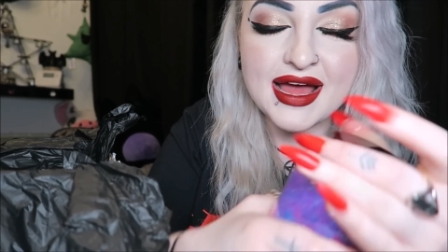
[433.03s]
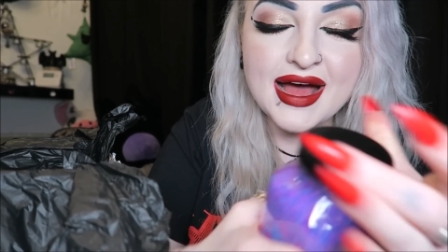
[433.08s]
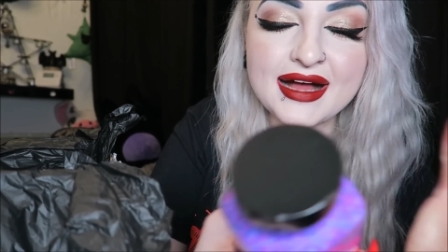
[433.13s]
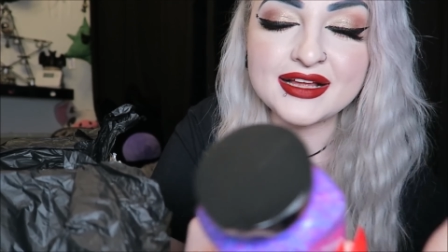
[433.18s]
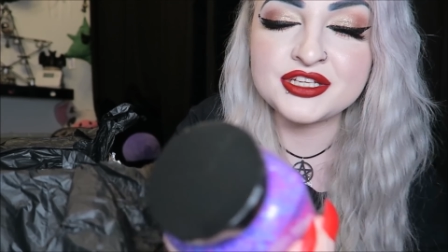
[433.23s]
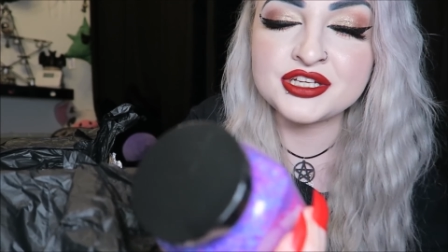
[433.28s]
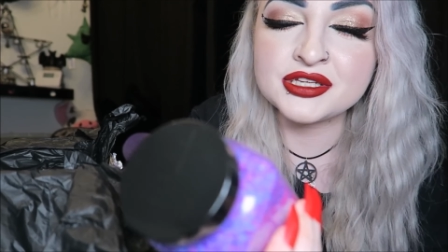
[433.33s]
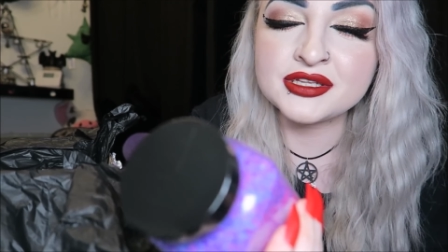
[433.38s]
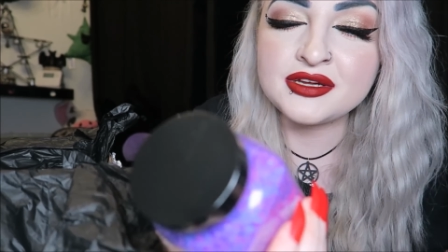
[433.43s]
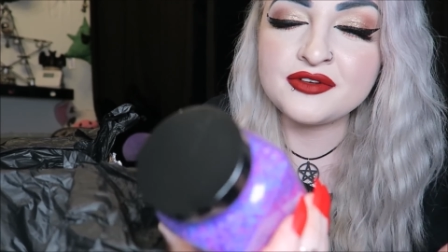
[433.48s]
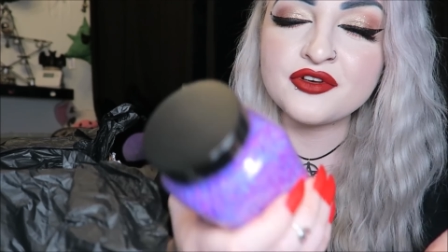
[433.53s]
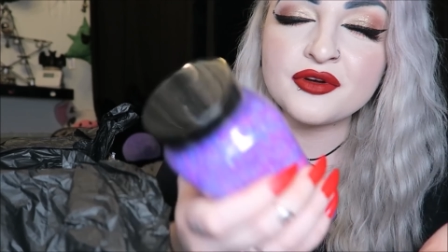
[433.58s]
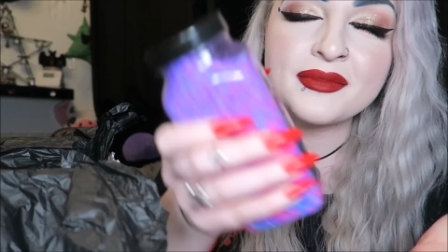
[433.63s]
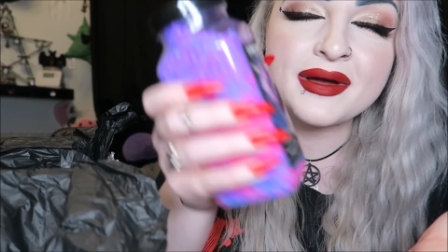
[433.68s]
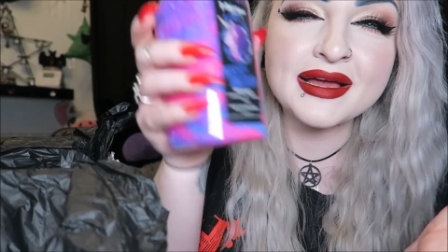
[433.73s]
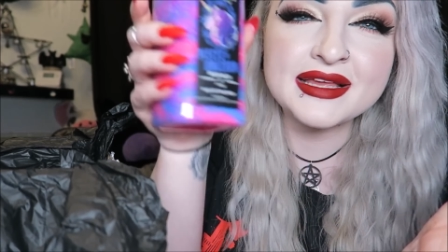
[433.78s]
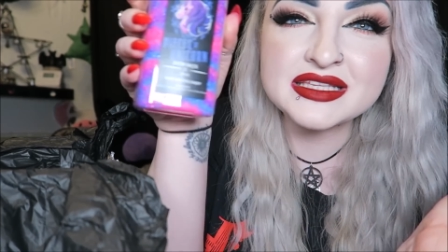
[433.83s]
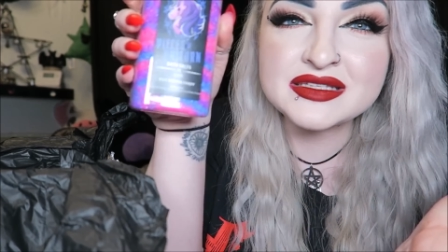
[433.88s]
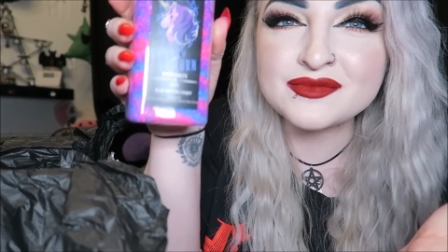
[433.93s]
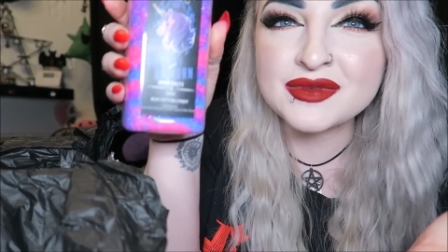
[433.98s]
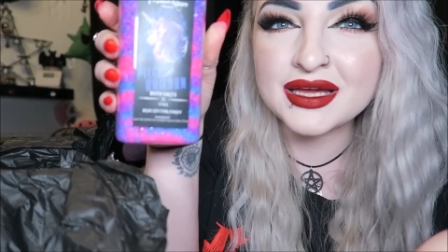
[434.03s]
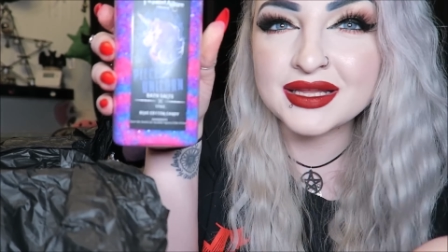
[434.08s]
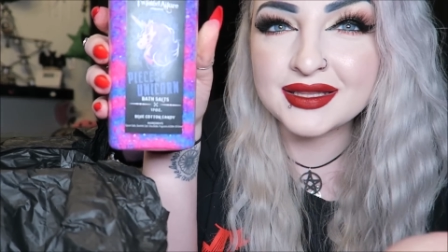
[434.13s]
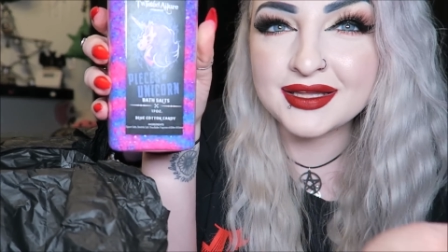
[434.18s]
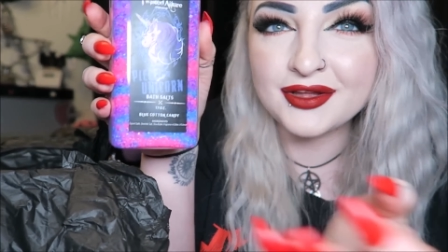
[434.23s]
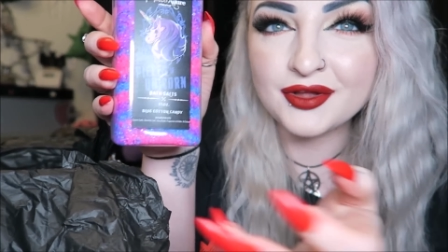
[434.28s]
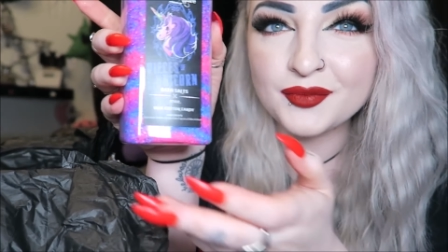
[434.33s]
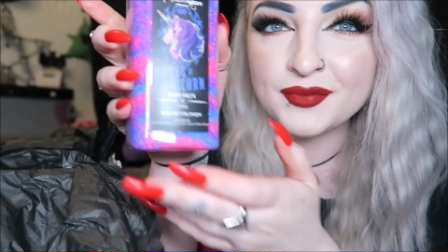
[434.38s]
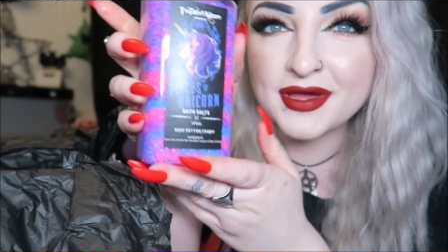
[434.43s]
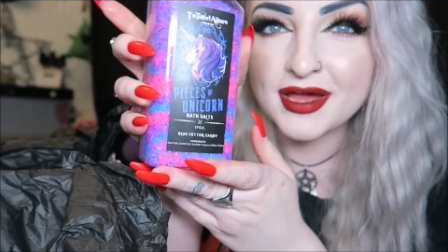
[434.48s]
It actually reminds me a
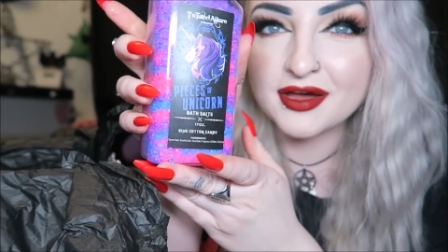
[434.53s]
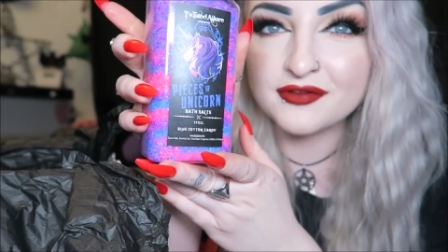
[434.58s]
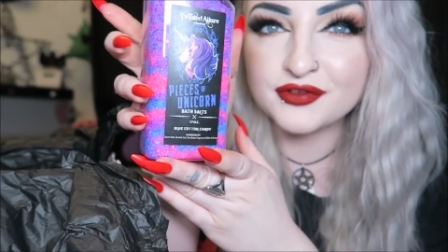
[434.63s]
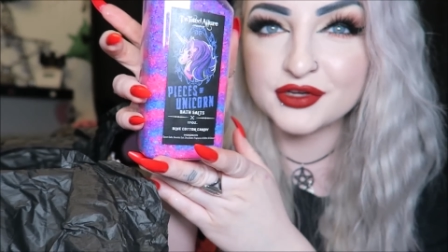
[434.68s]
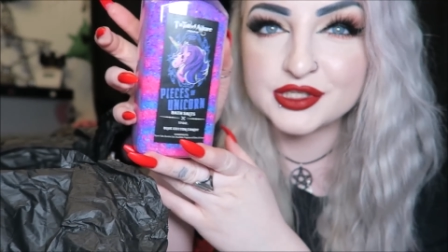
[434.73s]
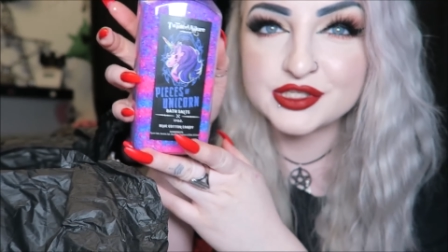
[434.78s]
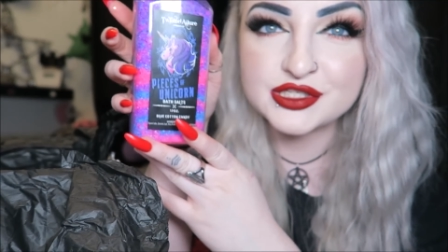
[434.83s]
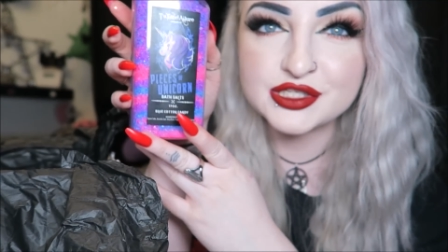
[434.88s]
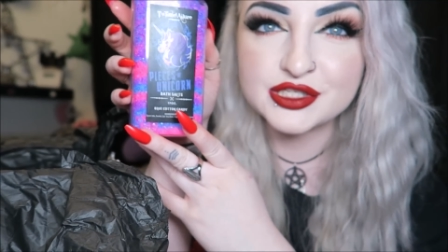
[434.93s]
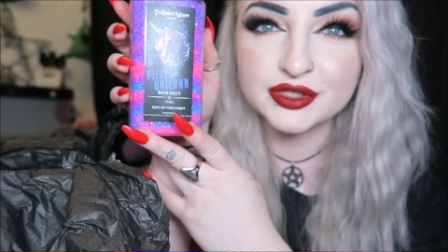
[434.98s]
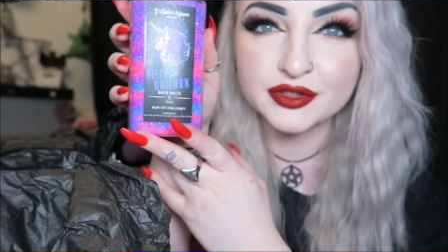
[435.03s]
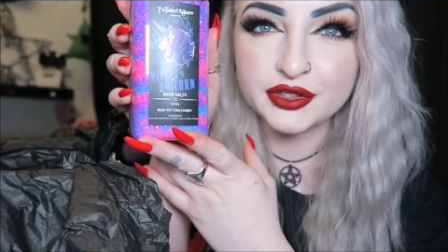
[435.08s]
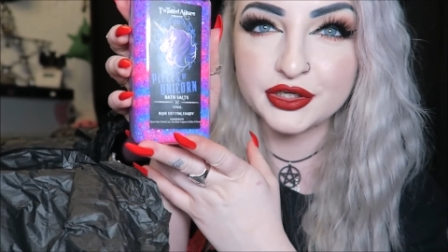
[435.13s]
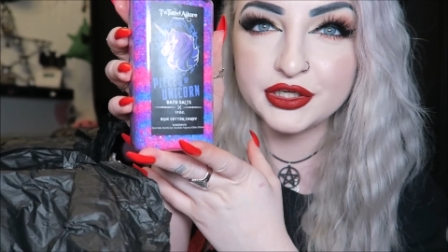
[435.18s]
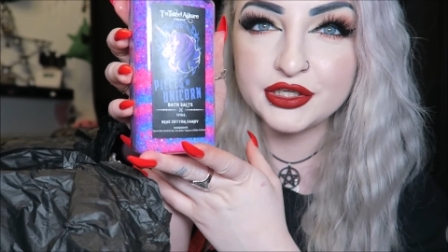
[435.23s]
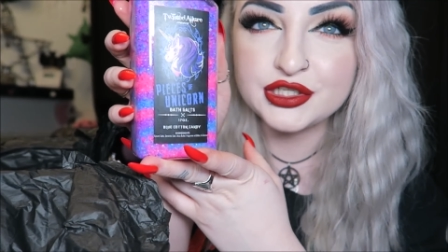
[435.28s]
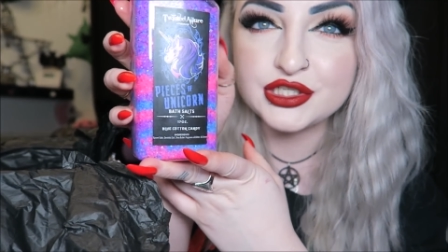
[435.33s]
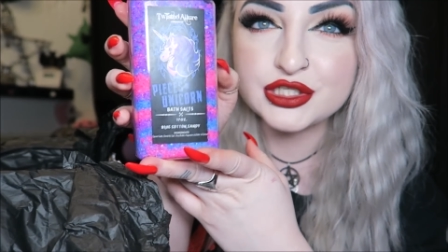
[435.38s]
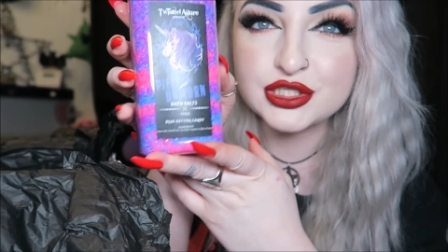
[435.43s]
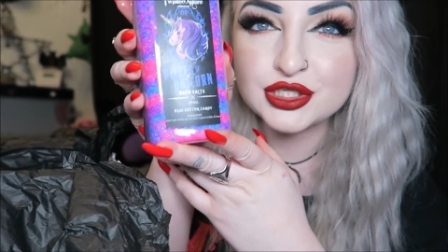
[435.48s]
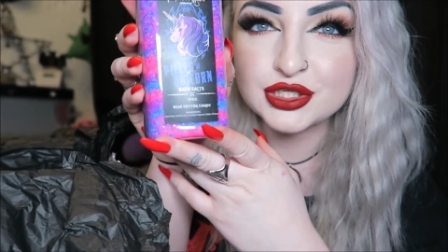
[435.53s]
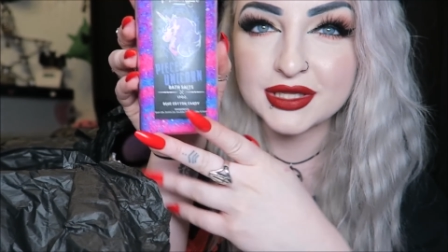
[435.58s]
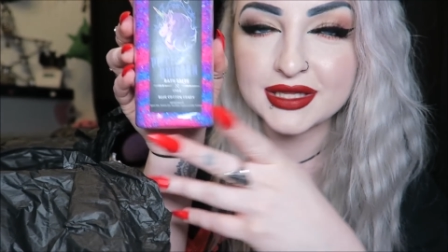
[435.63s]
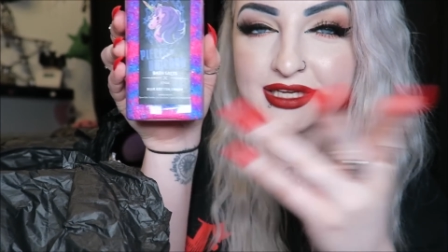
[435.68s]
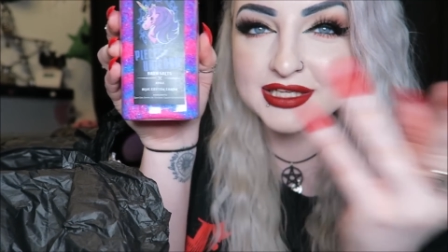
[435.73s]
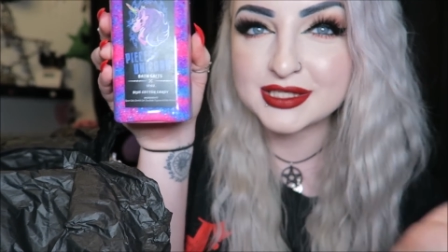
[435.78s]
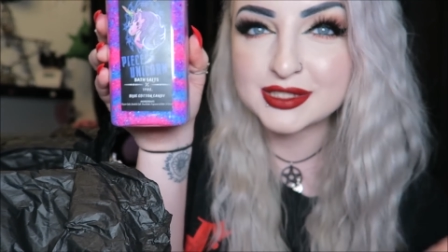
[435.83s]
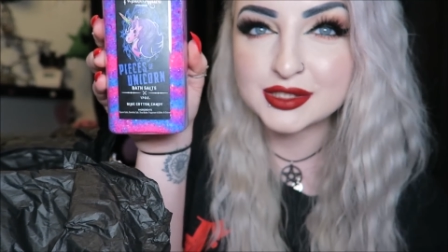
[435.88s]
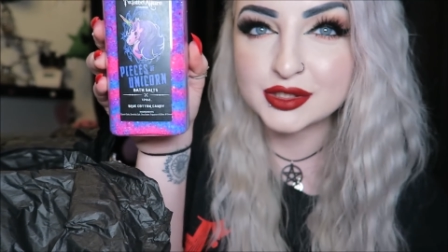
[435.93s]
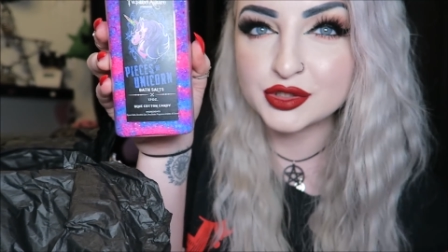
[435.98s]
little bit of a slush,
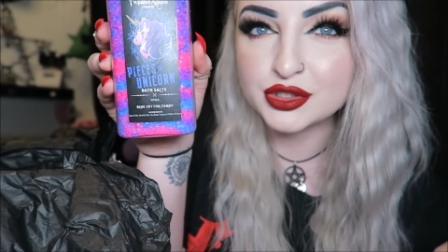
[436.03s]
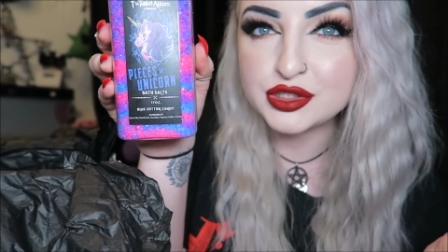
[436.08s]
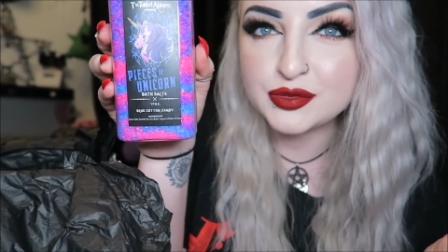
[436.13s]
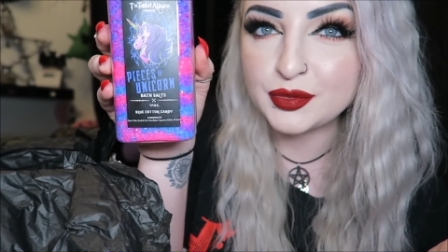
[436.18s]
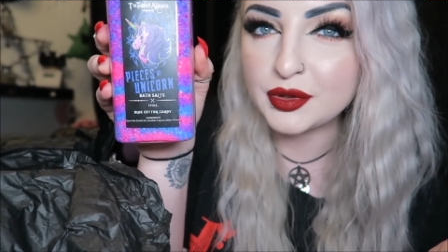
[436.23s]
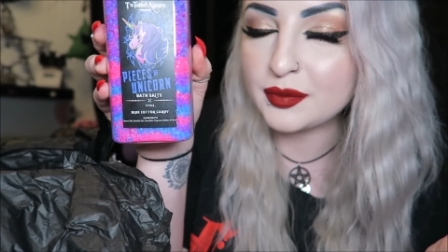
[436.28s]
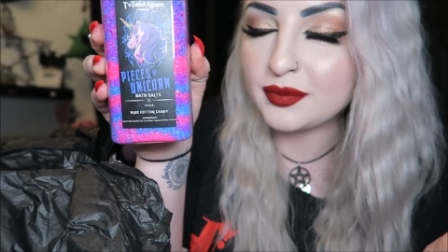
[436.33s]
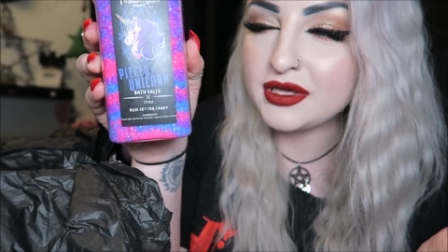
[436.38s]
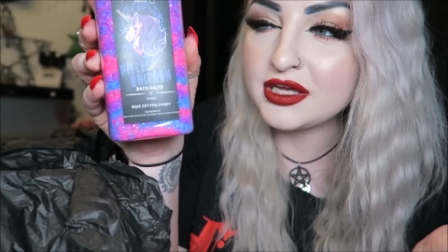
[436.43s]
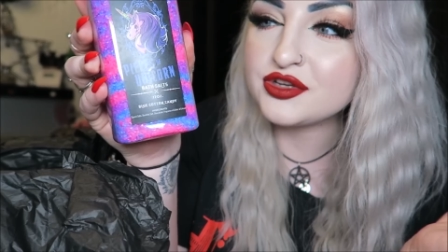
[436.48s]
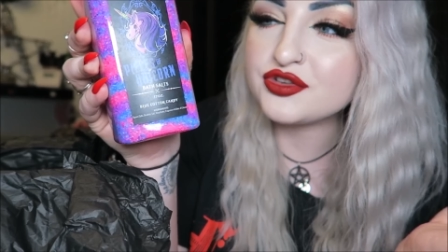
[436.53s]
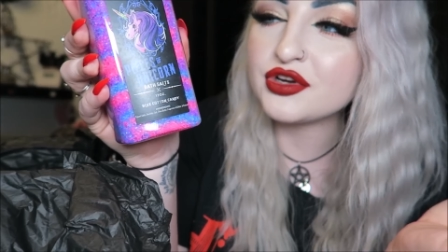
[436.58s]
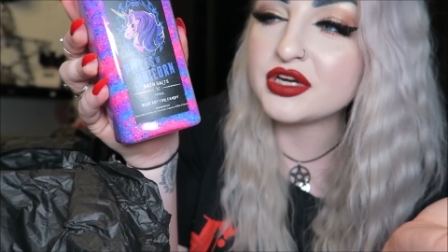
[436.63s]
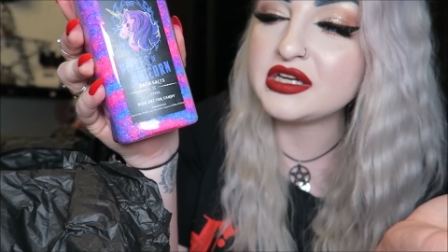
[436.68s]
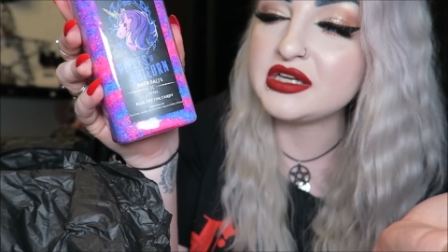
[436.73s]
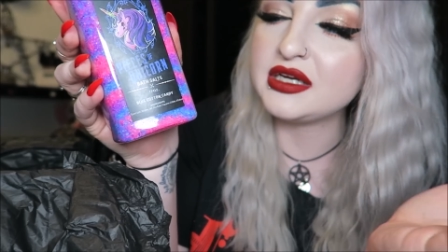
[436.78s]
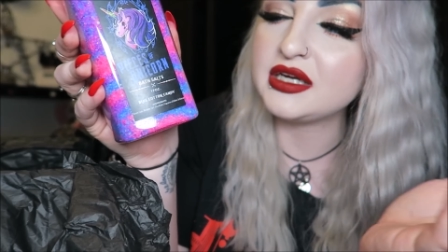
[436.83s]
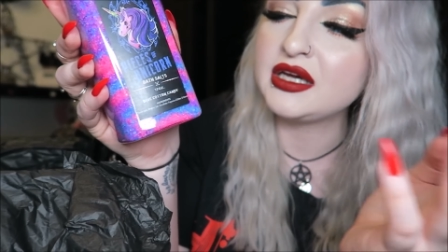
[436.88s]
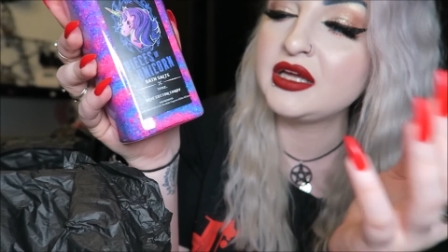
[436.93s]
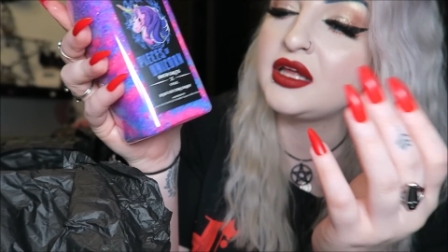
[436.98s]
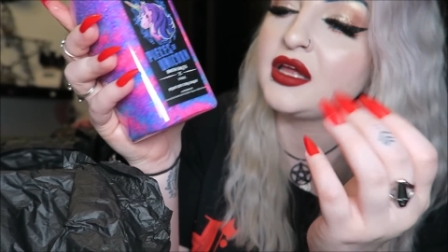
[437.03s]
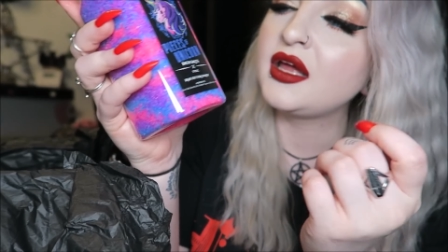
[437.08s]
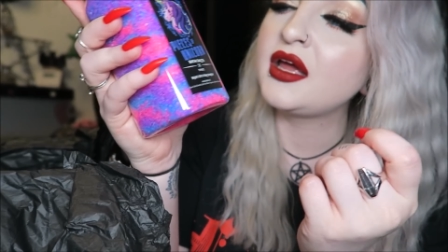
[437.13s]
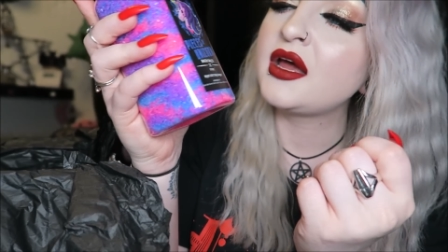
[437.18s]
like a slush puppy drink.